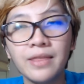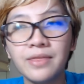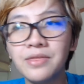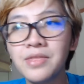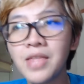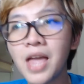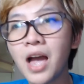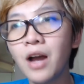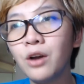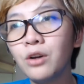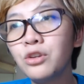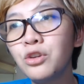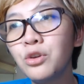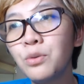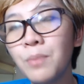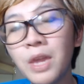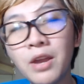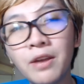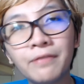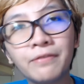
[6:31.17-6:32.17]
Now, you
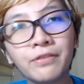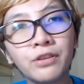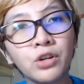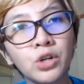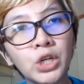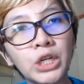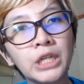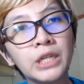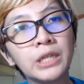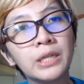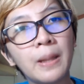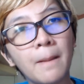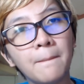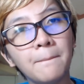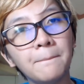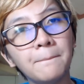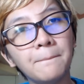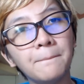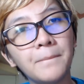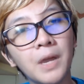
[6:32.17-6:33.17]
may have heard
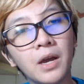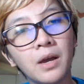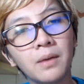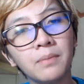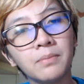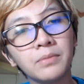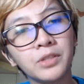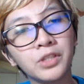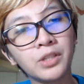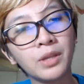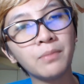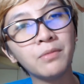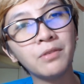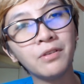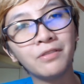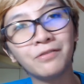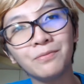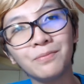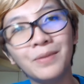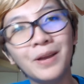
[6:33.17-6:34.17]
um, some
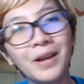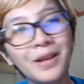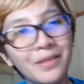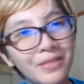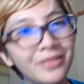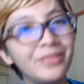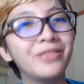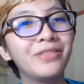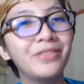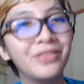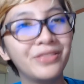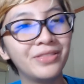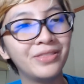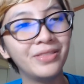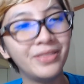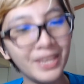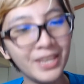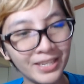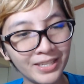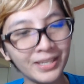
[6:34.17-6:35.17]
of my,
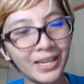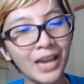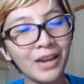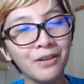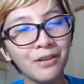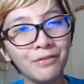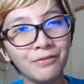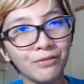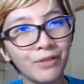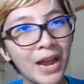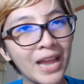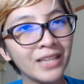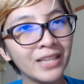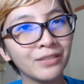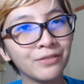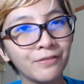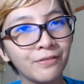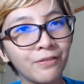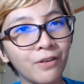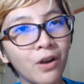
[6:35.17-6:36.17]
this kind of rant
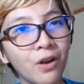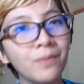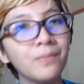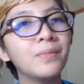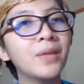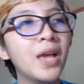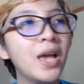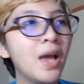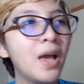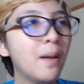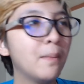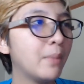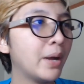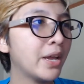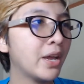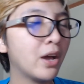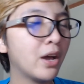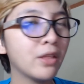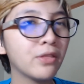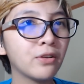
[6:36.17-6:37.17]
from
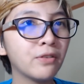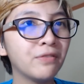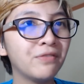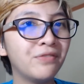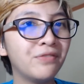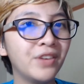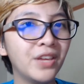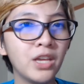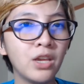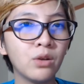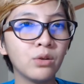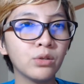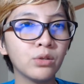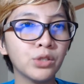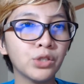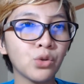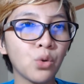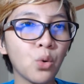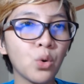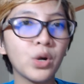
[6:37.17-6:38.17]
my other
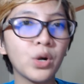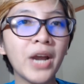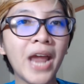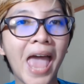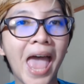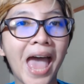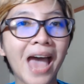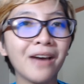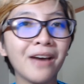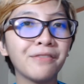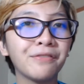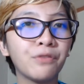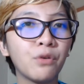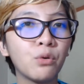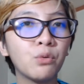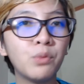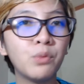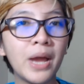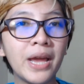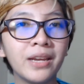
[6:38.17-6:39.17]
videos, or have
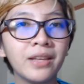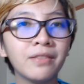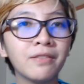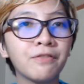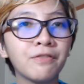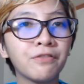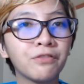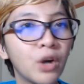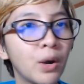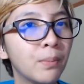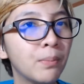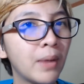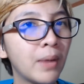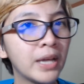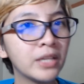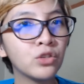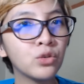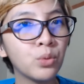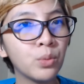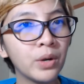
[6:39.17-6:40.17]
read it from
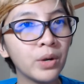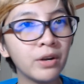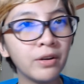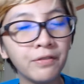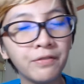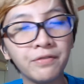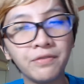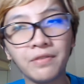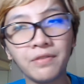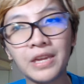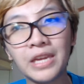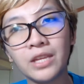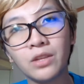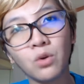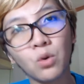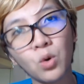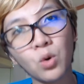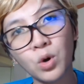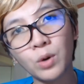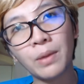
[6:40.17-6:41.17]
my Twitter
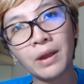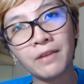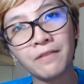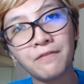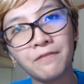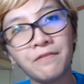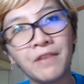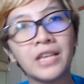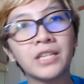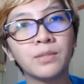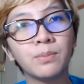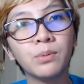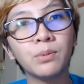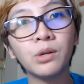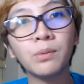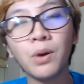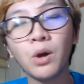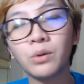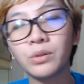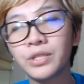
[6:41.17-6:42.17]
feed or my
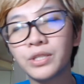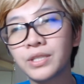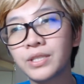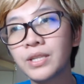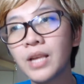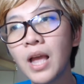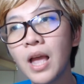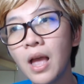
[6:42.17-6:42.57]
Facebook posts.